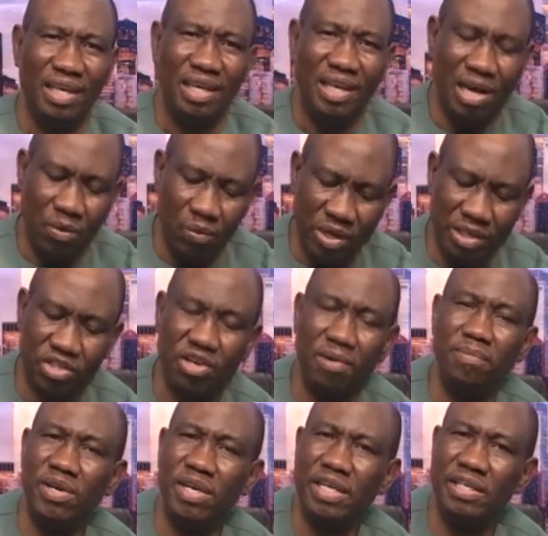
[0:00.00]
Now, when
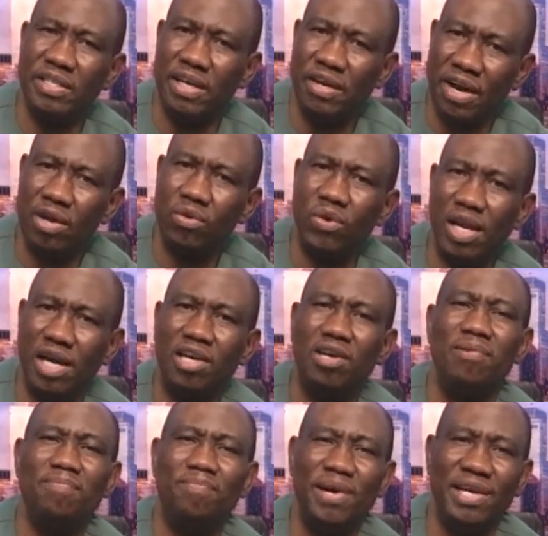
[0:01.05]
somebody is a regular
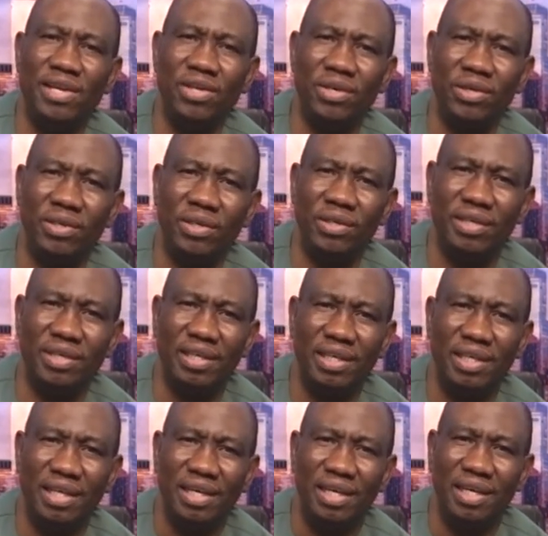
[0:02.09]
companion,
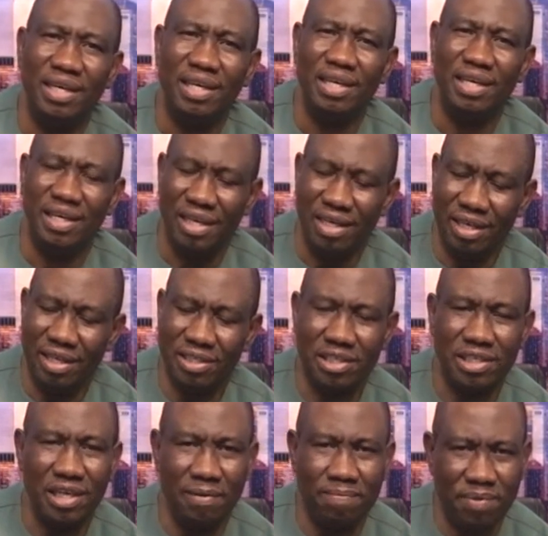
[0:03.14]

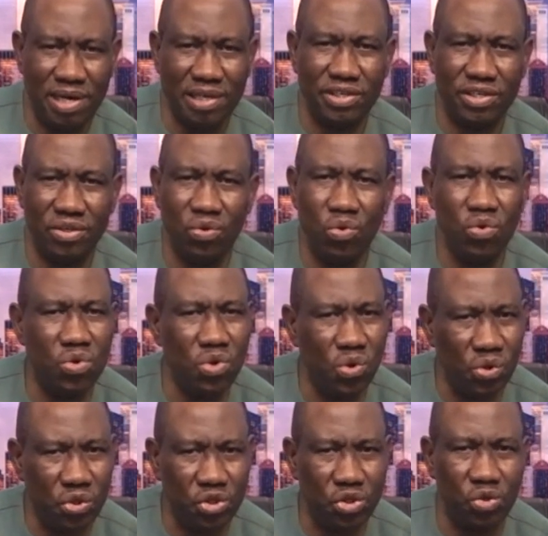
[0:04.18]
it's a person who
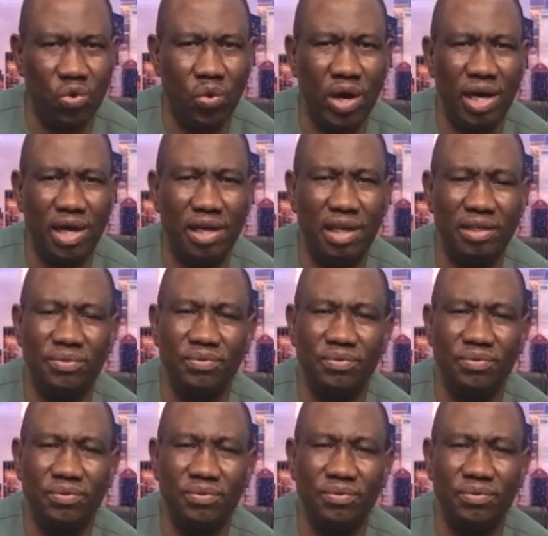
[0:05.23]
knows you well,